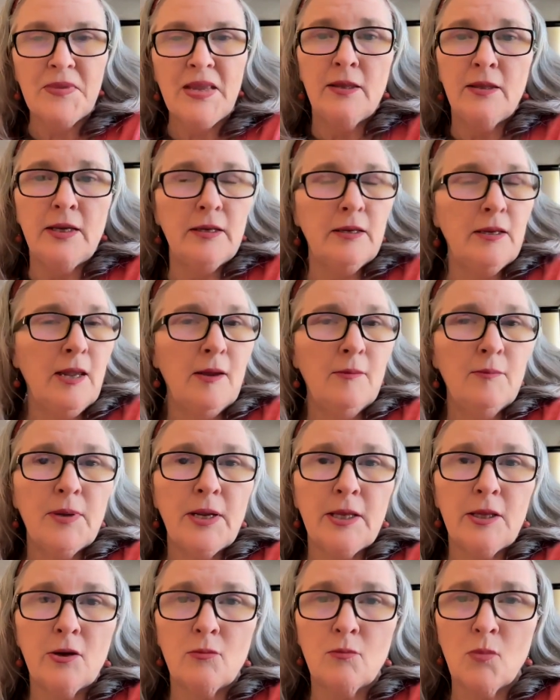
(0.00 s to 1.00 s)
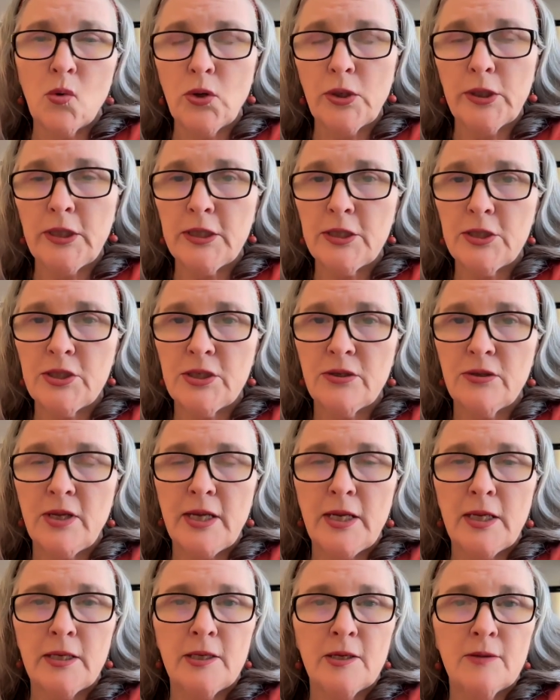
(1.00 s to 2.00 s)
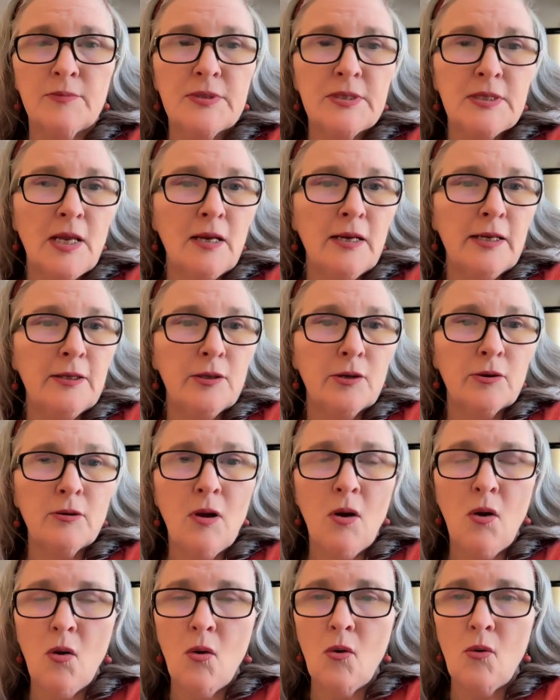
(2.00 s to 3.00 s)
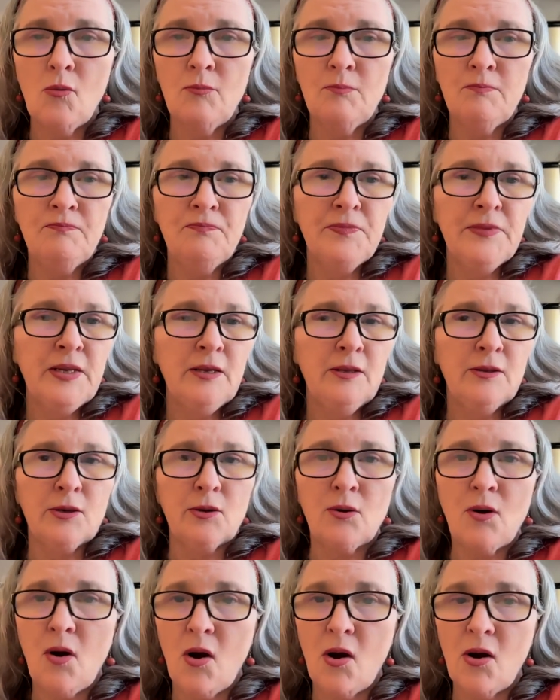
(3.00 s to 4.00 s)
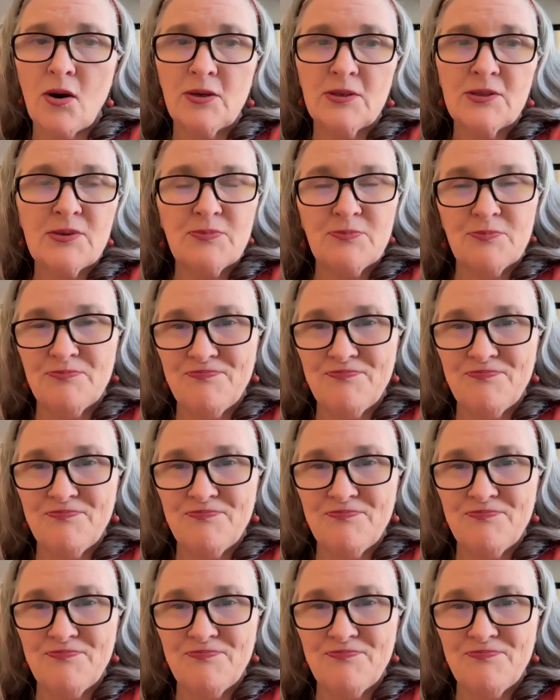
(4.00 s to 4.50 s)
They can't pay their mortgage, they end up selling their home, their cars,